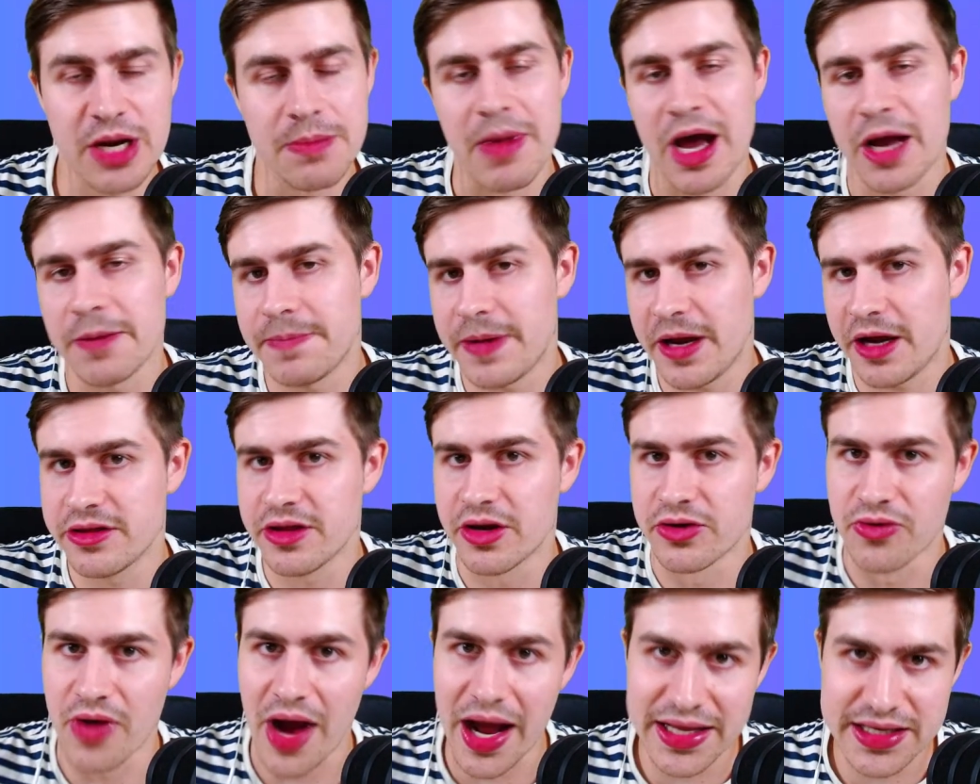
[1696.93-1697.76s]
Might play on
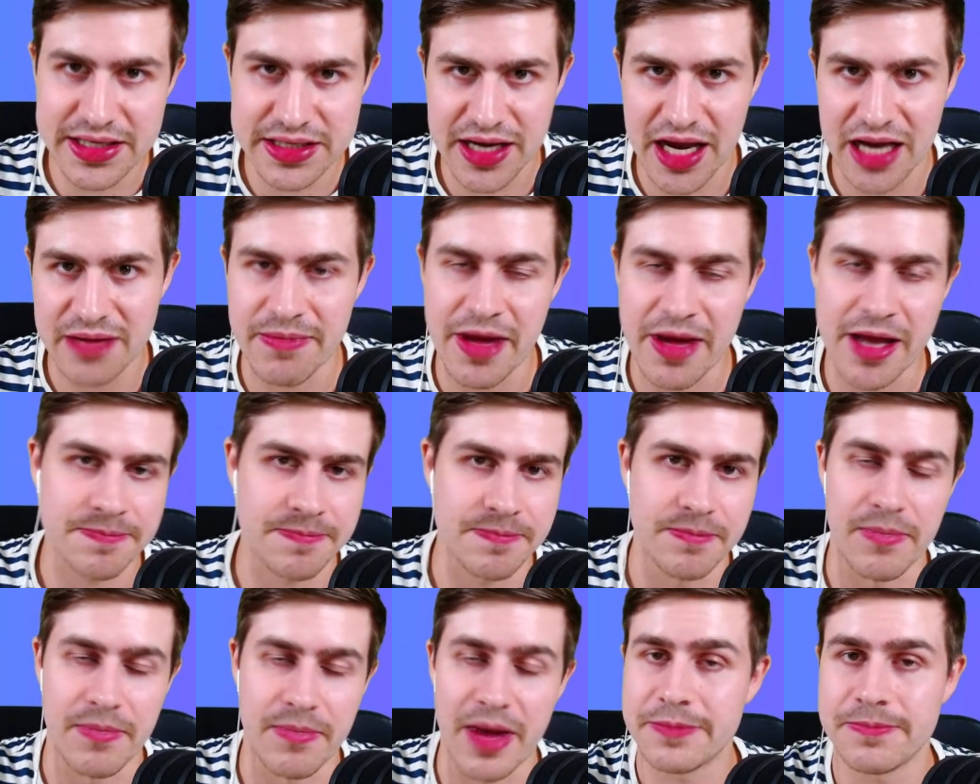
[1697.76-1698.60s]
the right side,
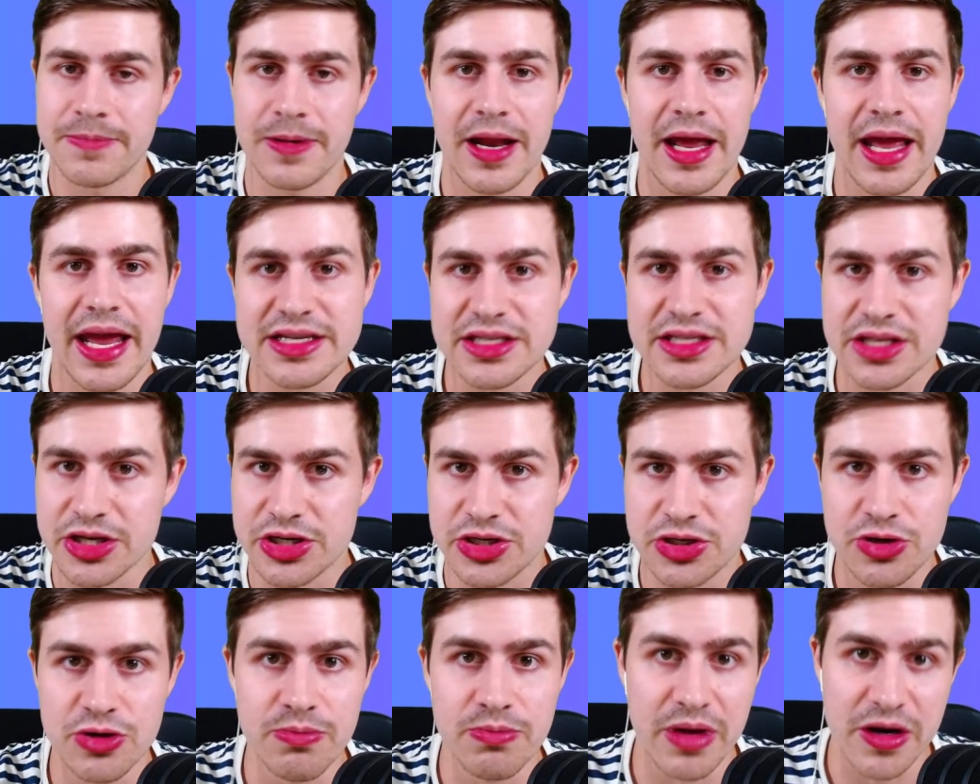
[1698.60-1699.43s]
might play as the
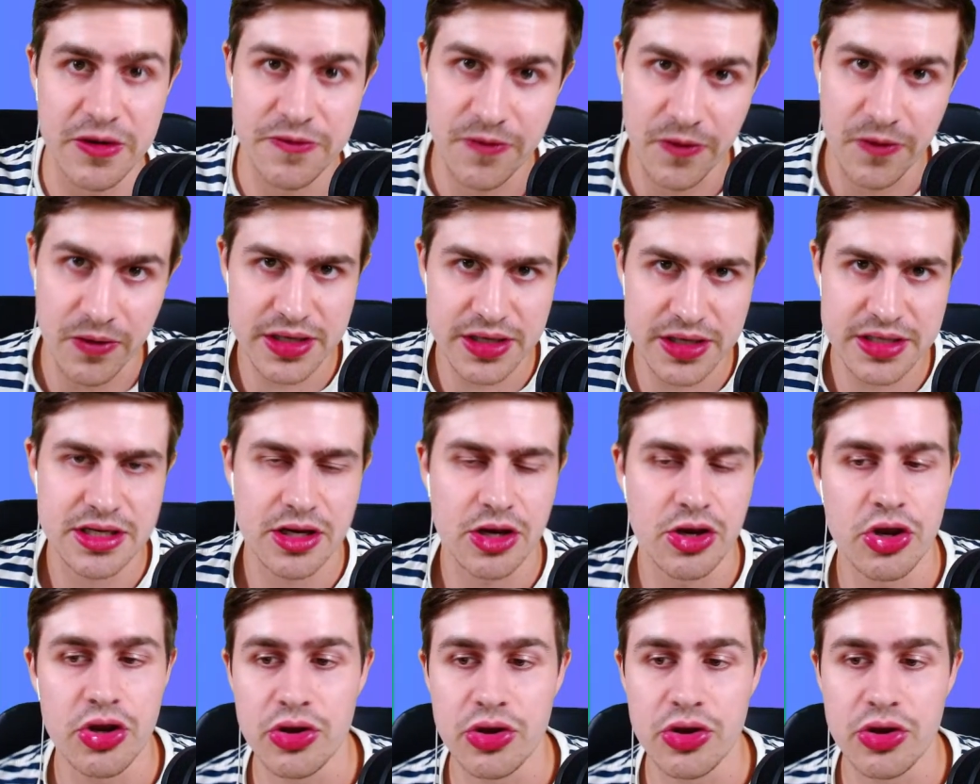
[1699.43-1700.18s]
two midfielders.